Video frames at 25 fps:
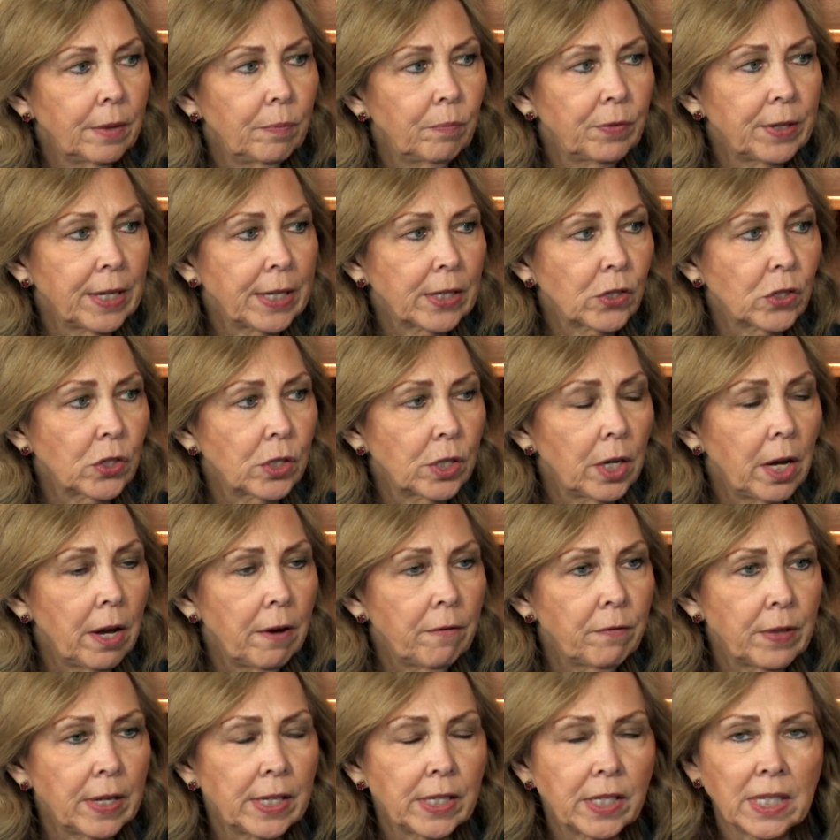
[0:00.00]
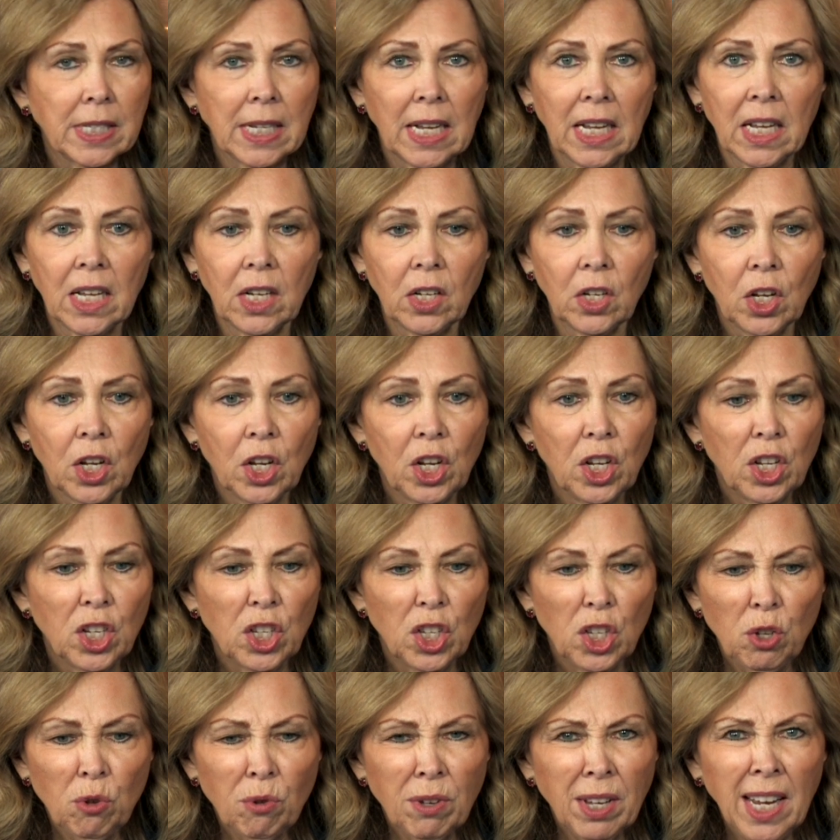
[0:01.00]
that stuff that said,
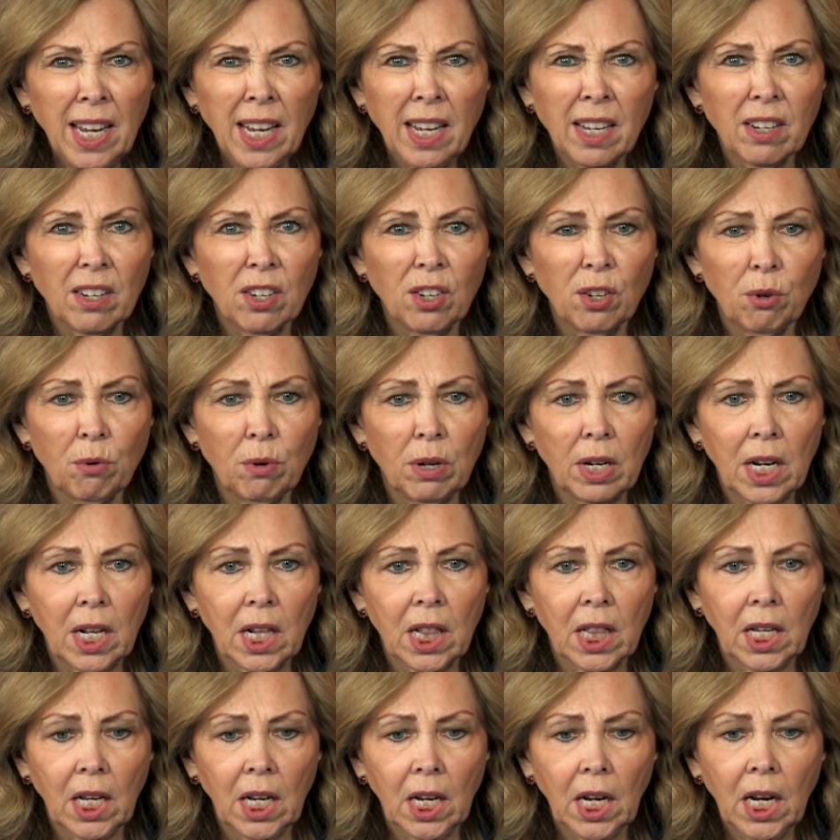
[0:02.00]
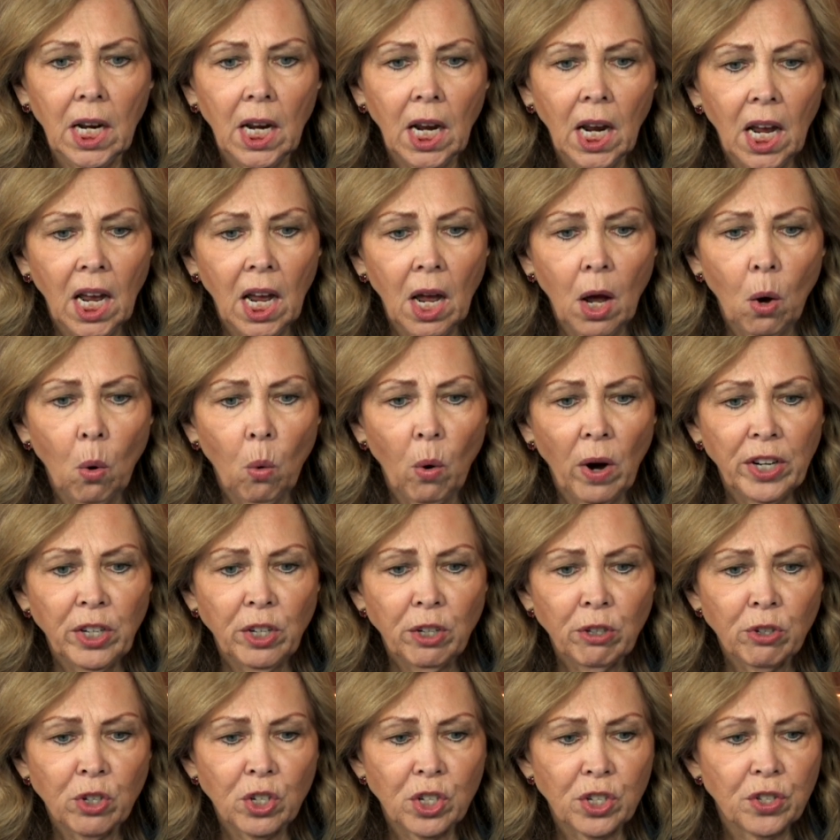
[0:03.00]
you can't do anything why
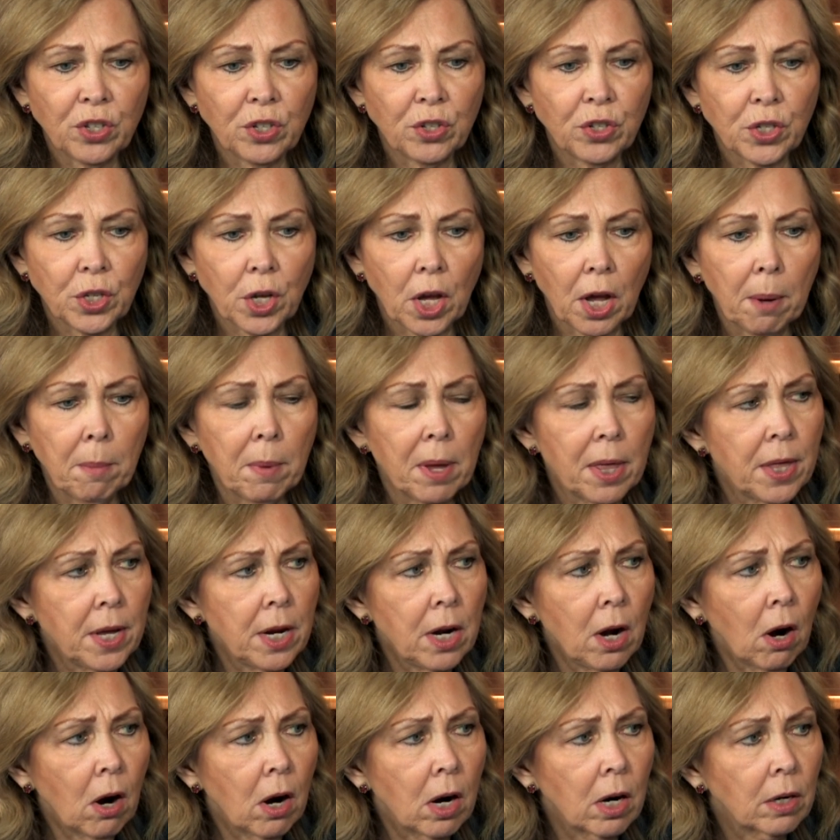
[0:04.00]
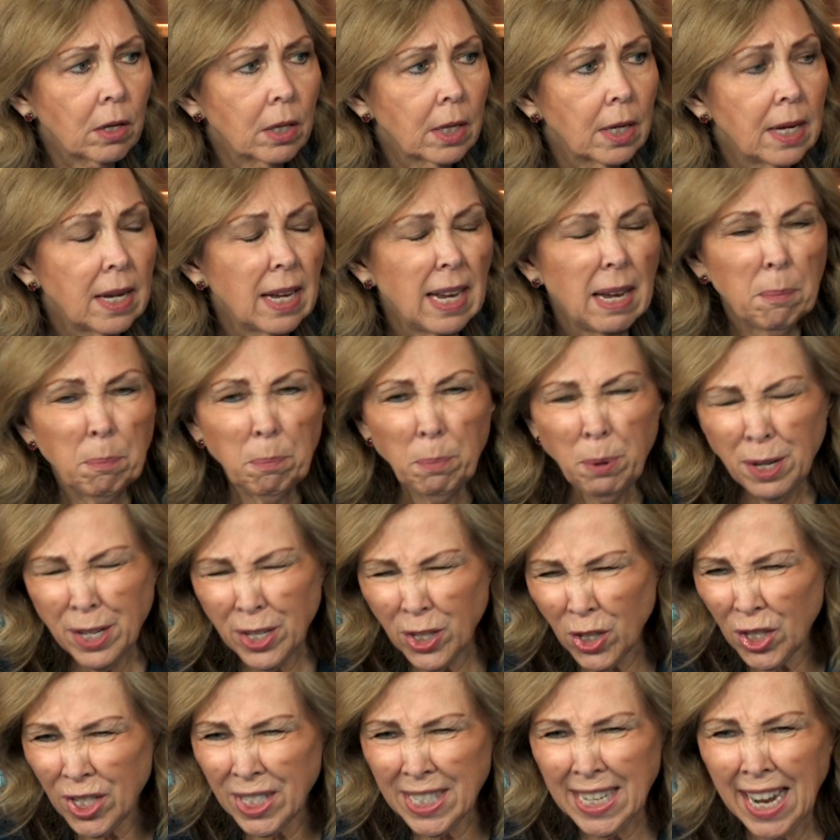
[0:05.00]
you're just the scum of the earth. Mm-hmm. It
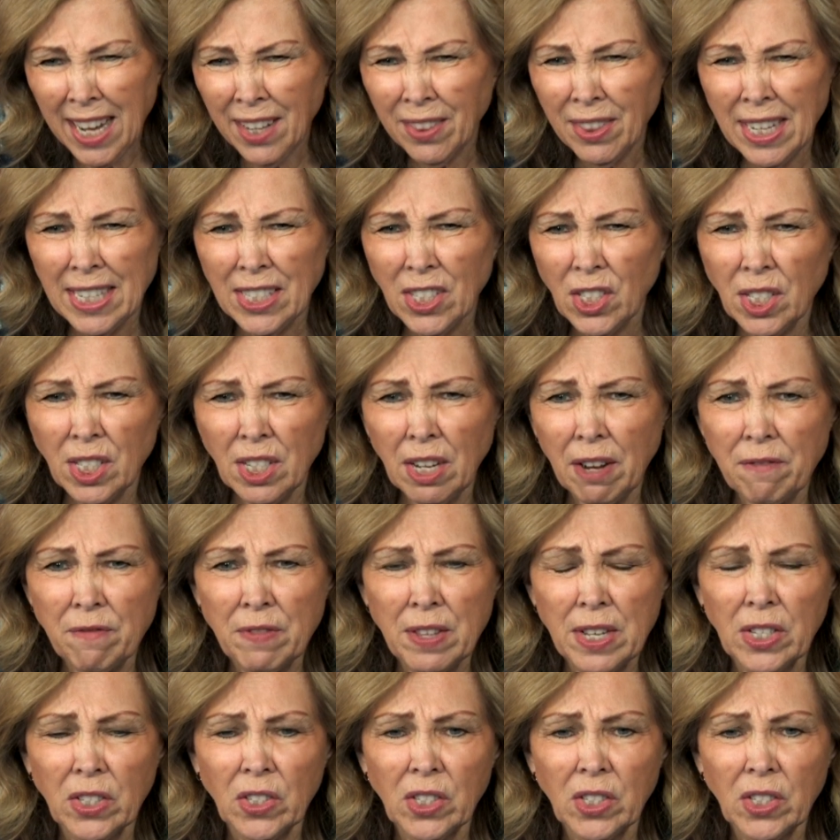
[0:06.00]
pushes out that stuff that